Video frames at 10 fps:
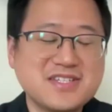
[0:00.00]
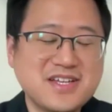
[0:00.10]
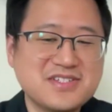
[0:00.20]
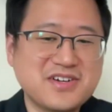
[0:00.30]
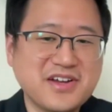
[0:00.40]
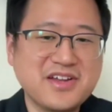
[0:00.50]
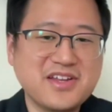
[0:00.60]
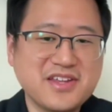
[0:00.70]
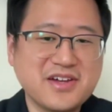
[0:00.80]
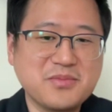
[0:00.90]
that's right.
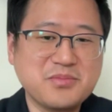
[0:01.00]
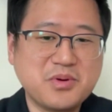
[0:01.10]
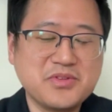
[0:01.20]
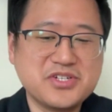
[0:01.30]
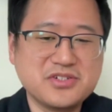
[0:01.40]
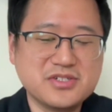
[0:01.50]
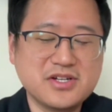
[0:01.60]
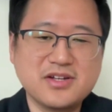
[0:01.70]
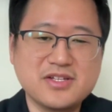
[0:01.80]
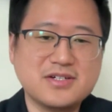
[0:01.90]
Yeah, both children
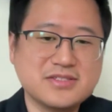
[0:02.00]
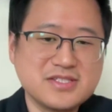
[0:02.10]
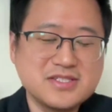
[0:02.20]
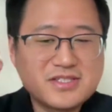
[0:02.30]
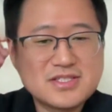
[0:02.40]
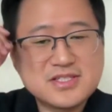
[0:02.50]
and adults.